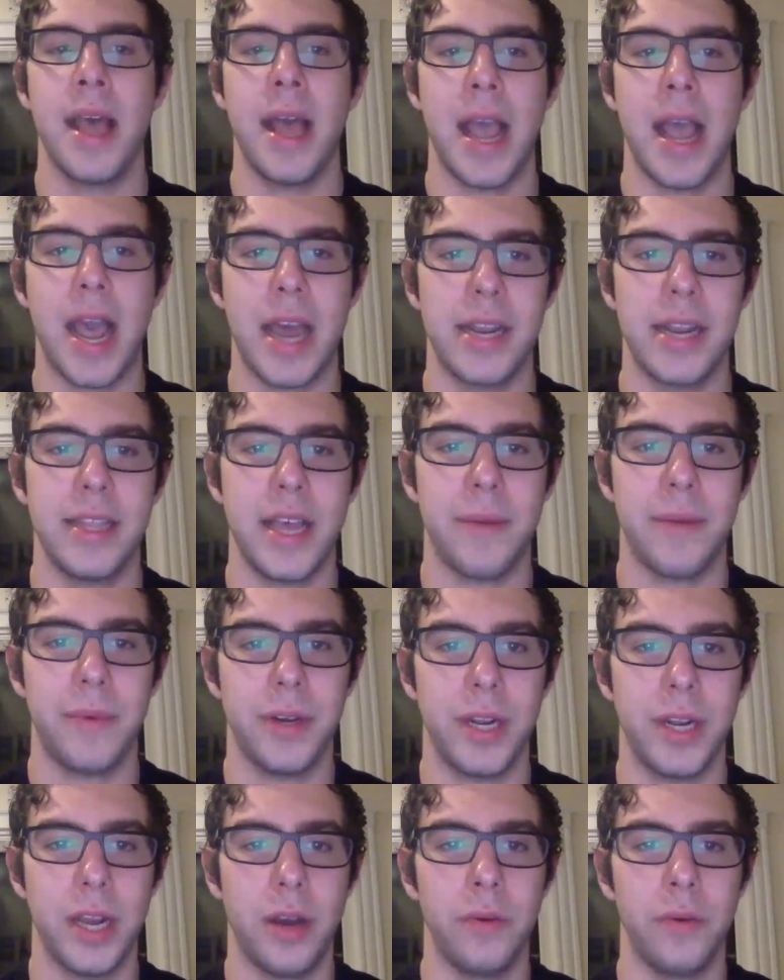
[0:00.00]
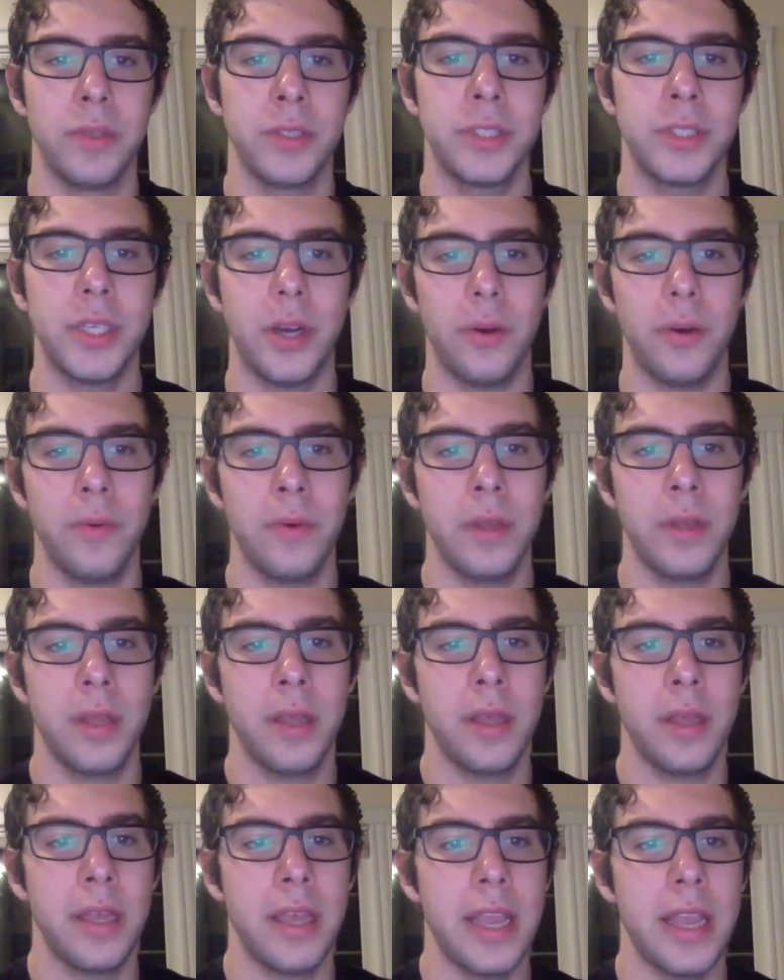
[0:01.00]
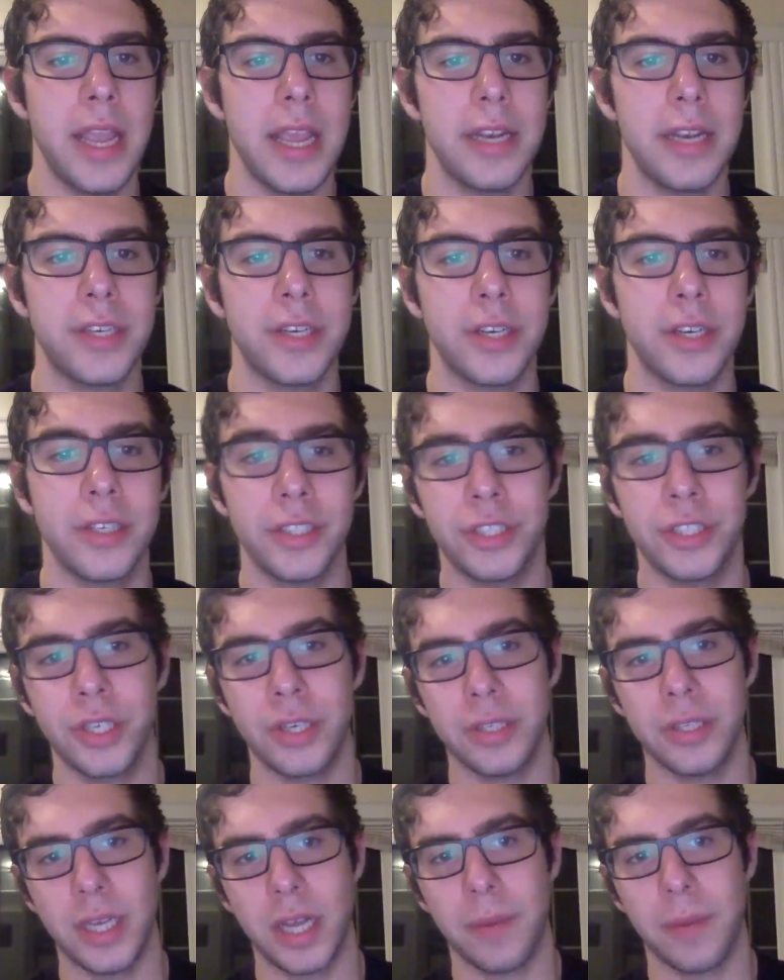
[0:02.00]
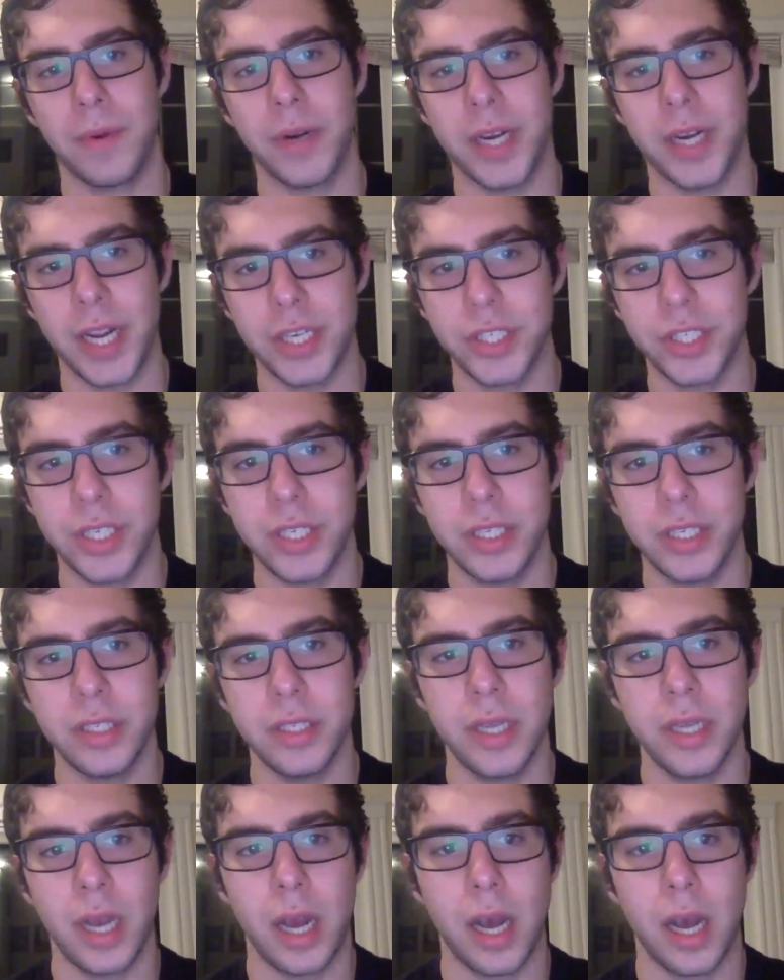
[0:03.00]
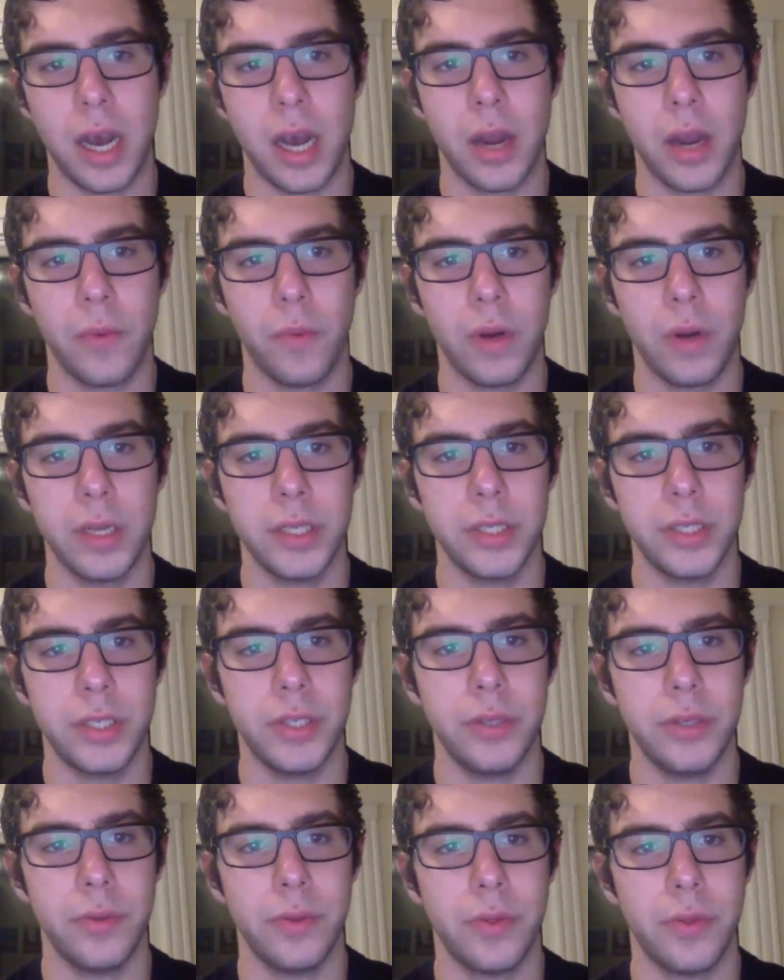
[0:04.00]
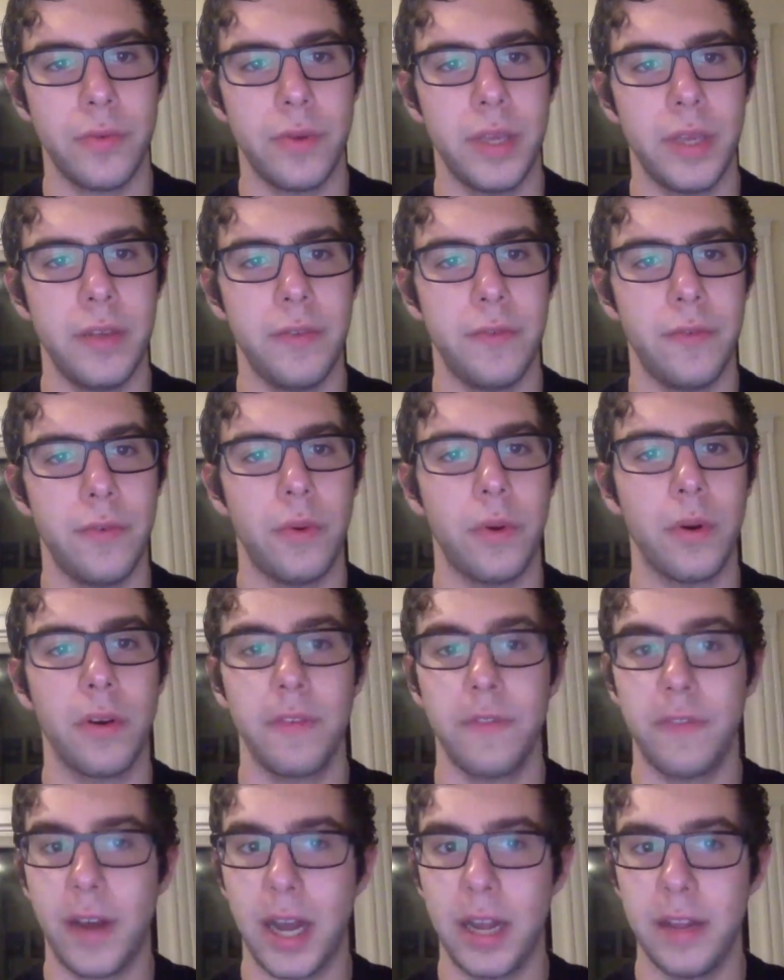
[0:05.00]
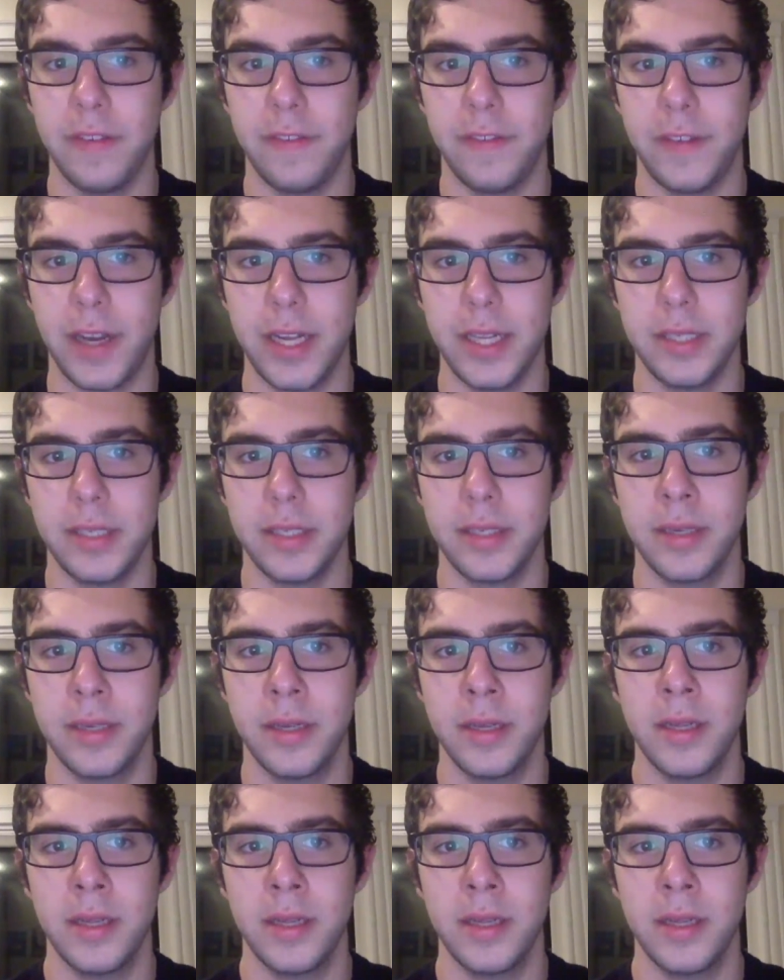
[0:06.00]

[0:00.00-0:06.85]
How did that one go? So it churned out predictions on 1, 2, 3, 4, 5 fights.